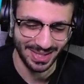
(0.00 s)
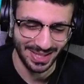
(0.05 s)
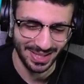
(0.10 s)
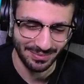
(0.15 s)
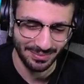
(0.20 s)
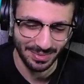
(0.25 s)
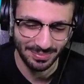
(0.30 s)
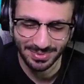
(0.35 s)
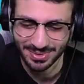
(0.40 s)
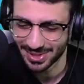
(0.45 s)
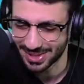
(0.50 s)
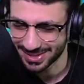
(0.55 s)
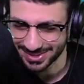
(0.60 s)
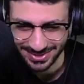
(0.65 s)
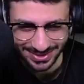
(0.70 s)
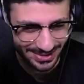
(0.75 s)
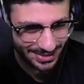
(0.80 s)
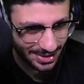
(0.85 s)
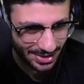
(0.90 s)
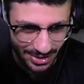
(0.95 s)
and I've been playing
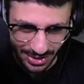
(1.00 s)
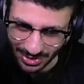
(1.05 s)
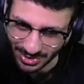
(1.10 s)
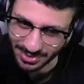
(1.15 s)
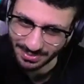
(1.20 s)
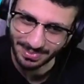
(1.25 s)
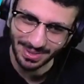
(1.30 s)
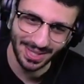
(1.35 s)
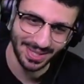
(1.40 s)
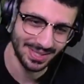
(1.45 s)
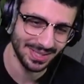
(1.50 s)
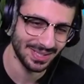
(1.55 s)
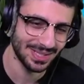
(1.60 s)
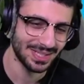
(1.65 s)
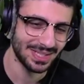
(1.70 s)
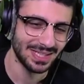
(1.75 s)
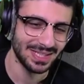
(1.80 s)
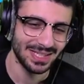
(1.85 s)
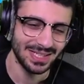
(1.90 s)
since the closed beta.